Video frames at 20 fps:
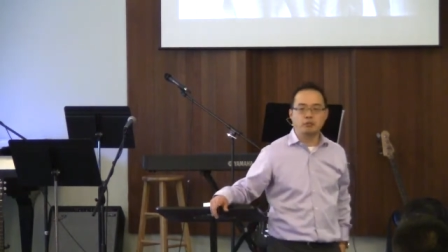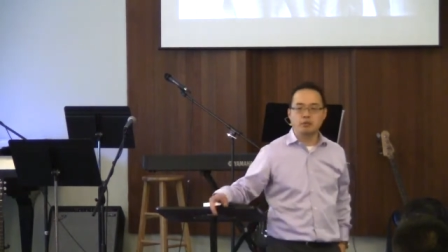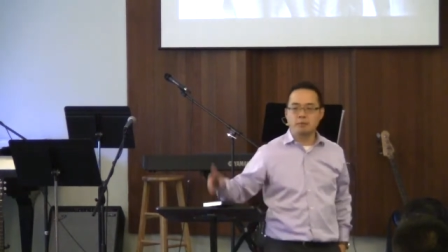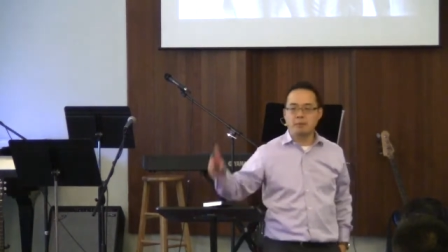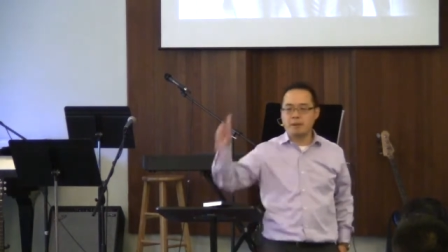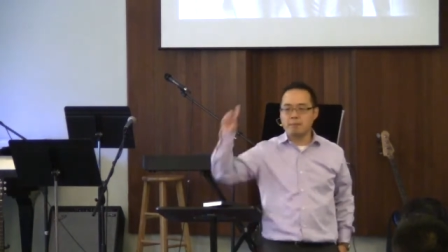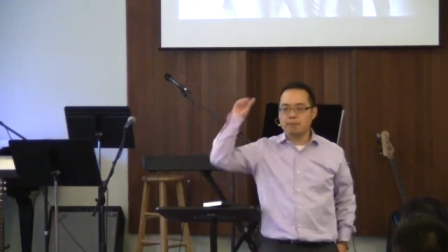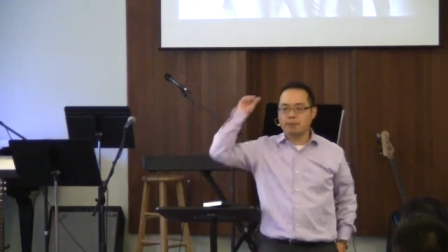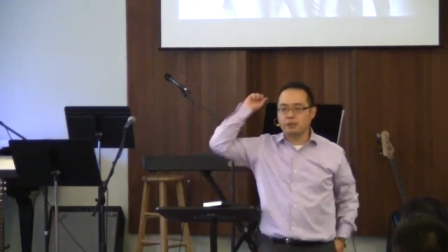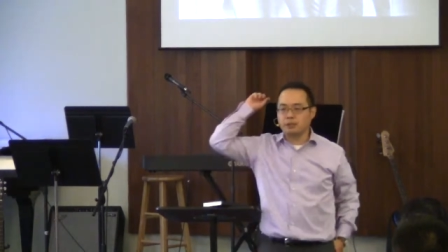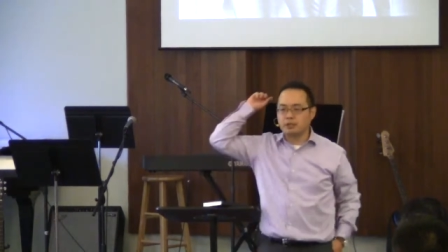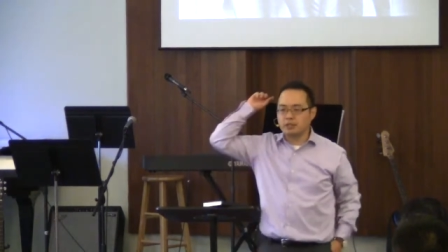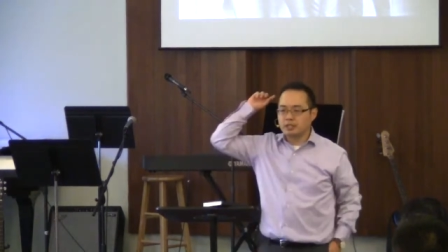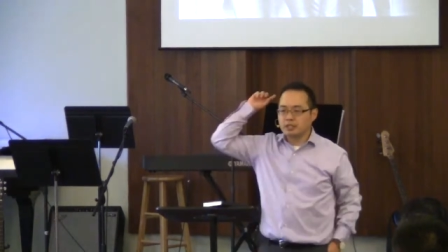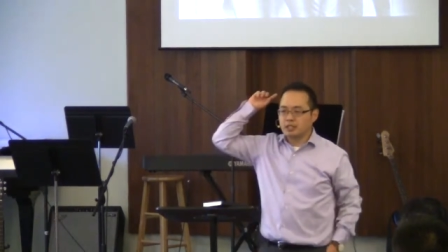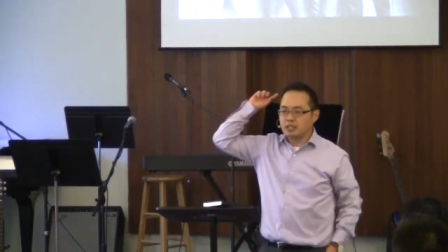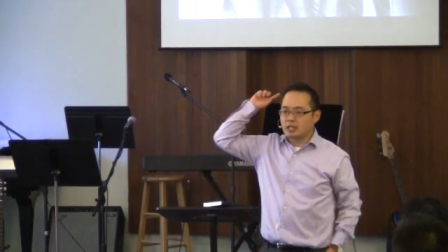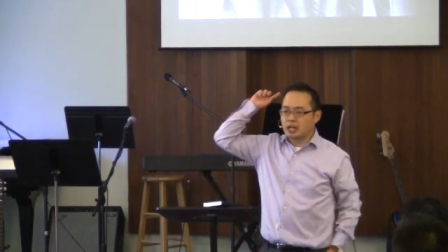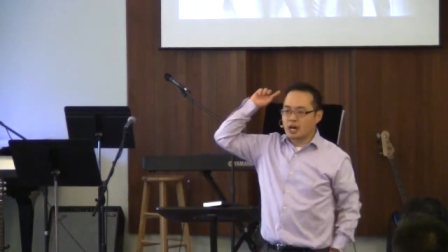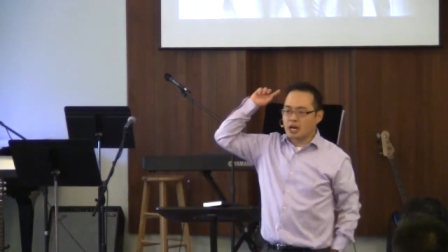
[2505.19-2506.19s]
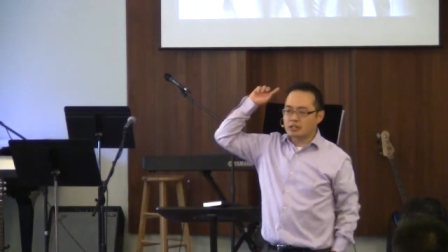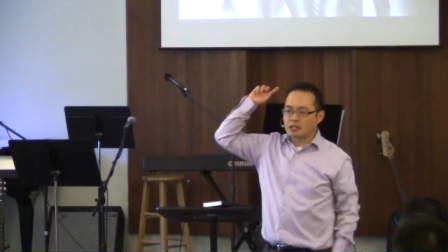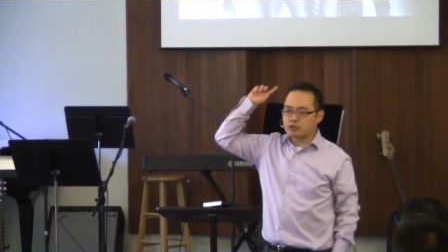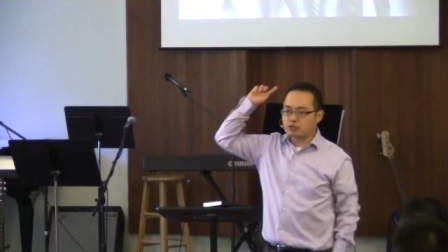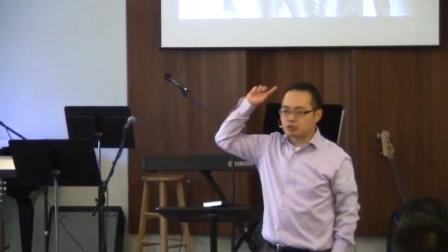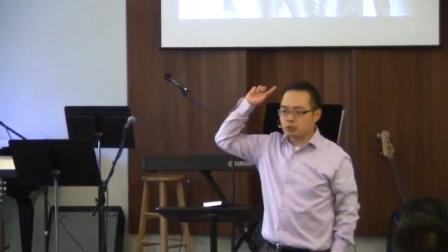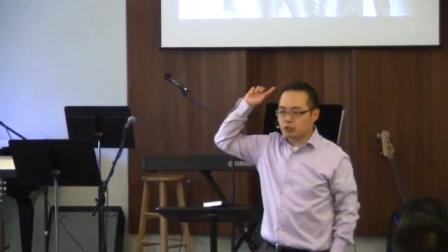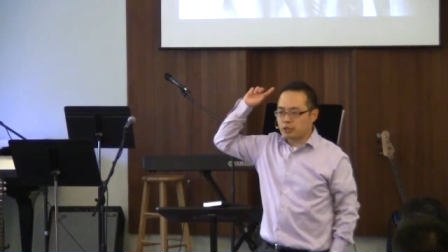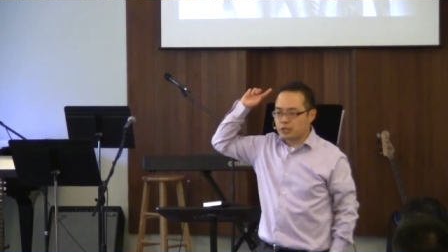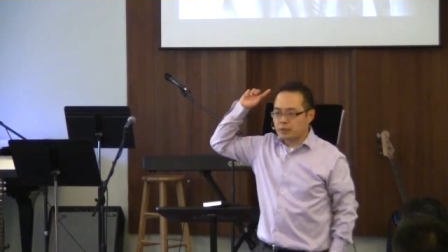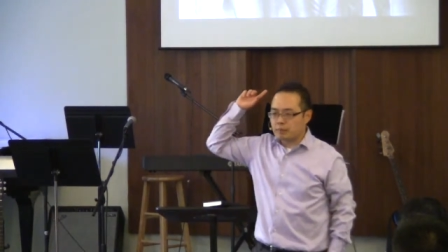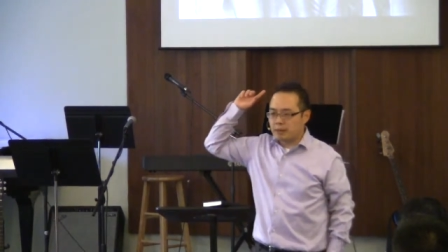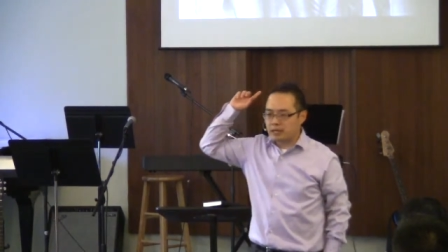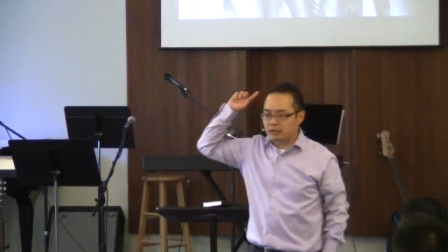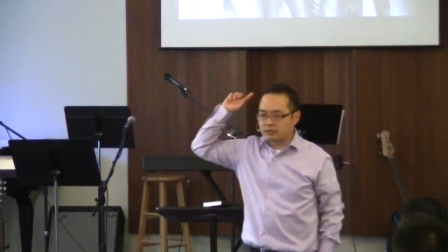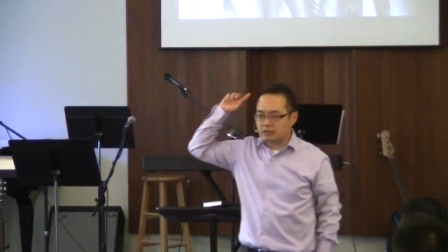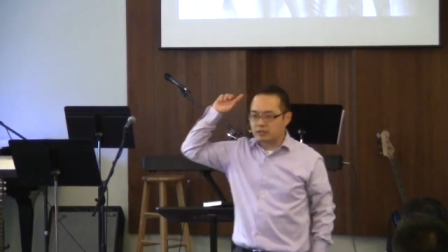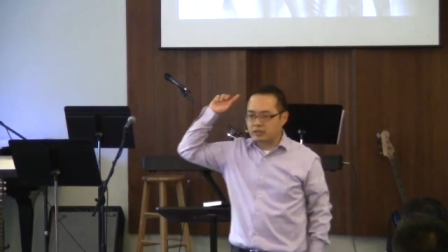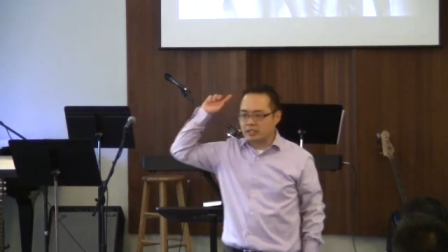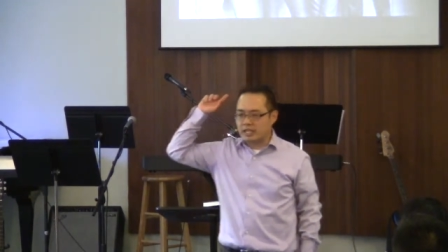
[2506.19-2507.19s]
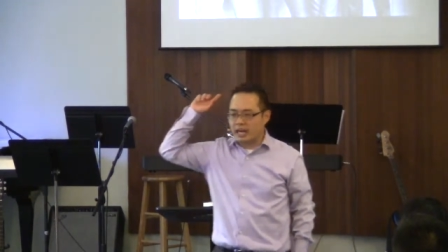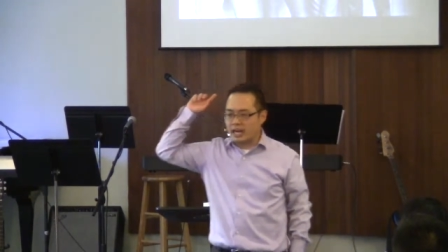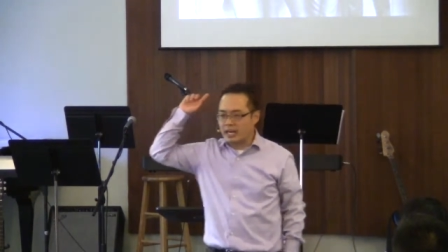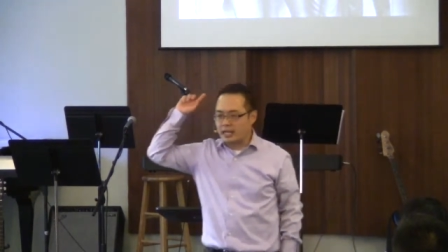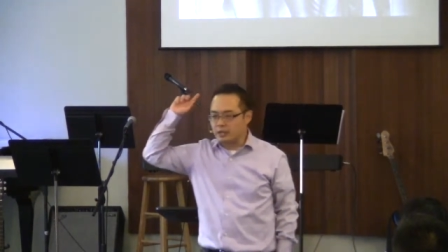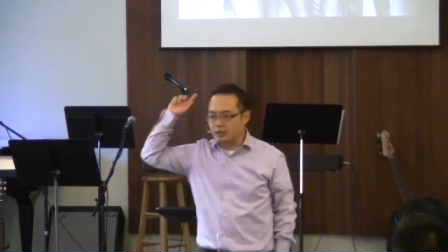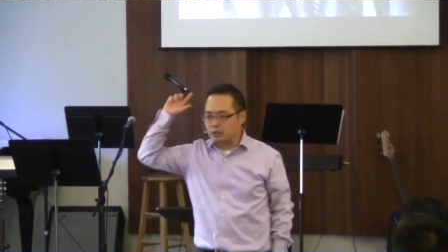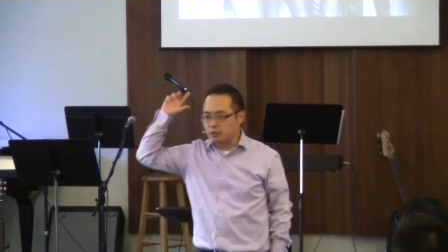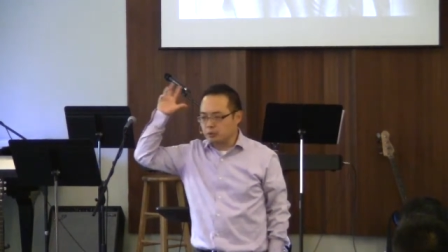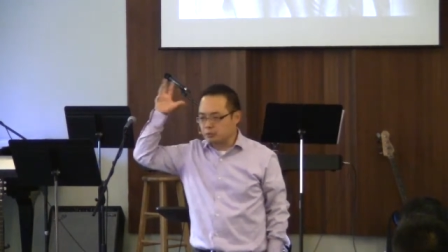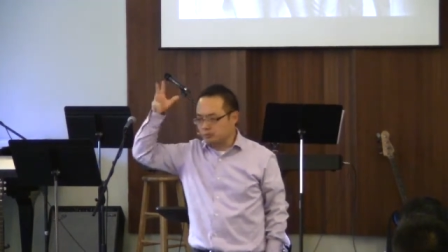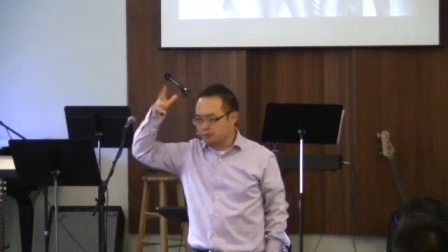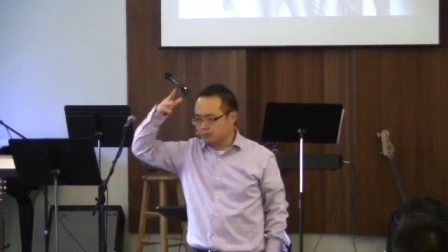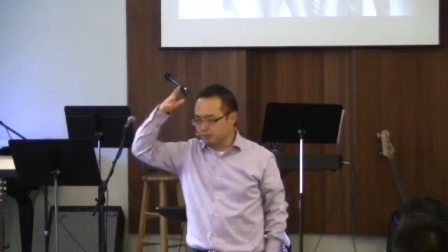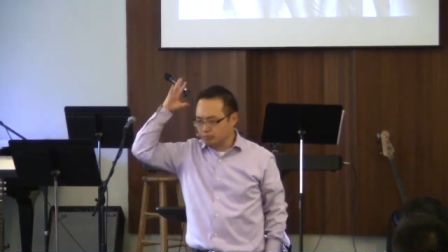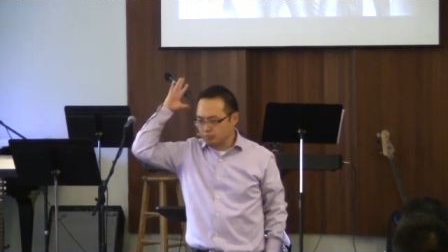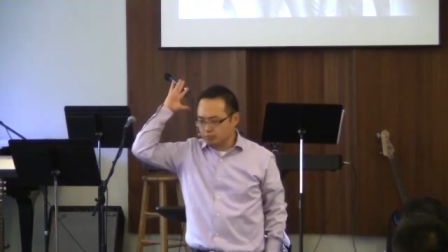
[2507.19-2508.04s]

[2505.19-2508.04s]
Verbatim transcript: Remember uh, the story about the guy who